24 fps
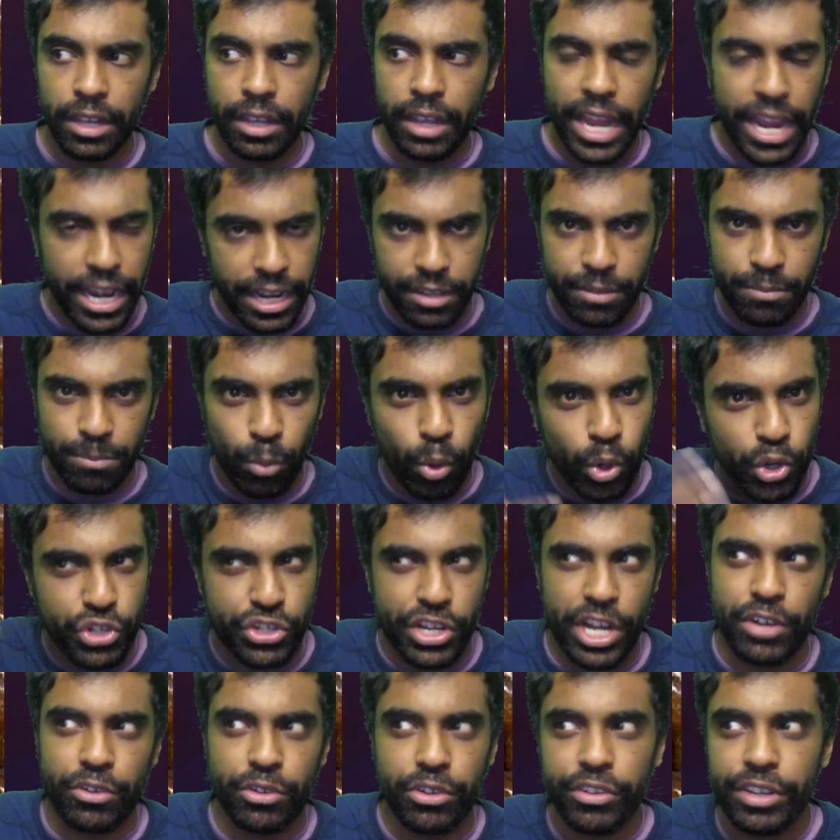and more
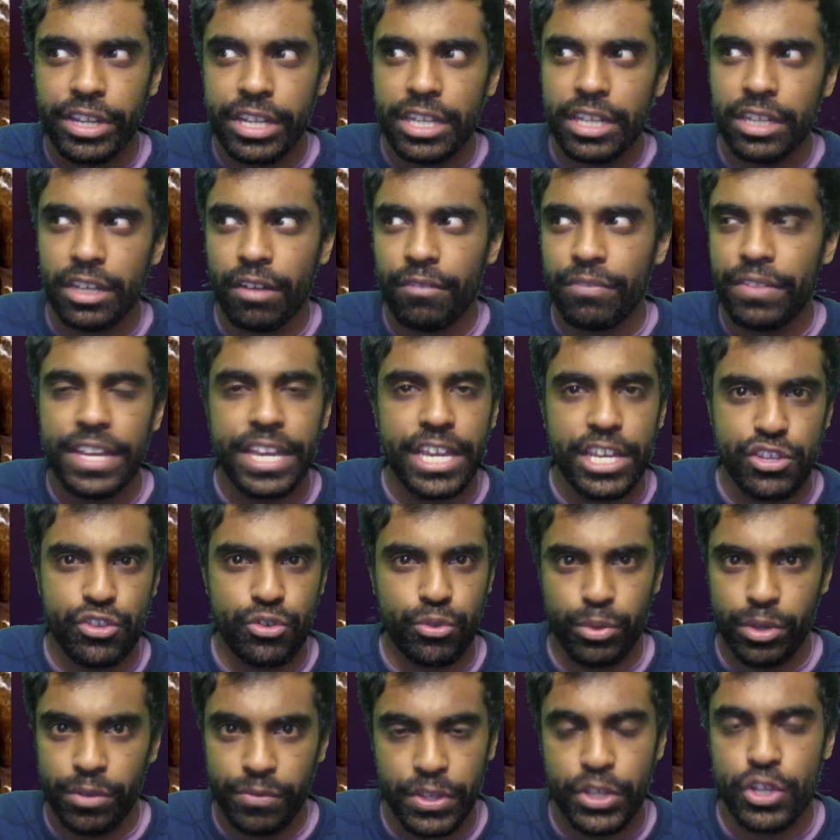generally of the
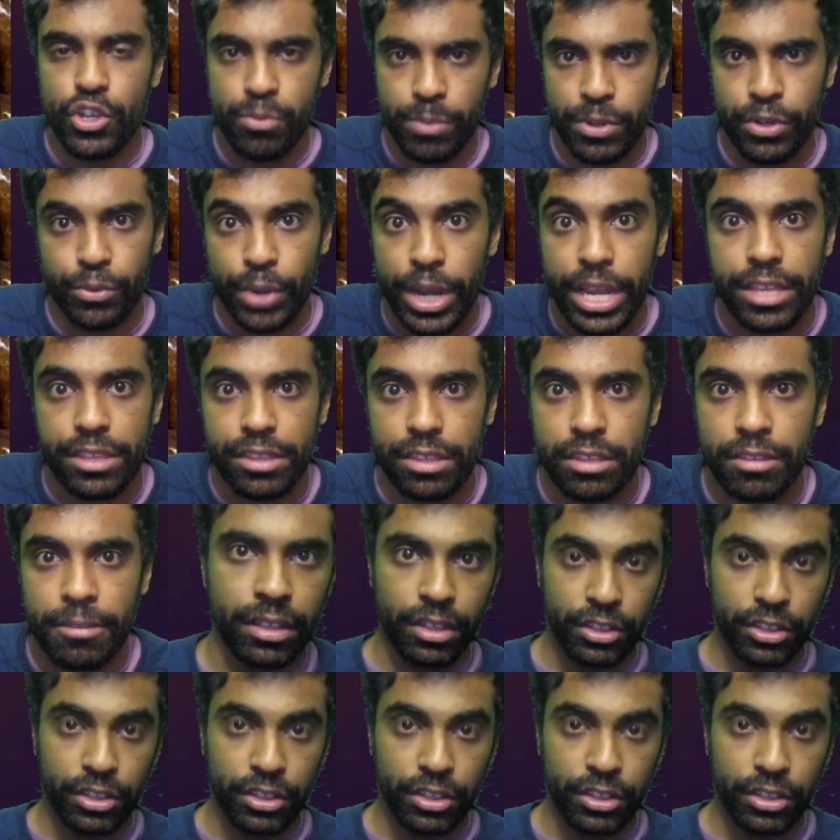history of the human race.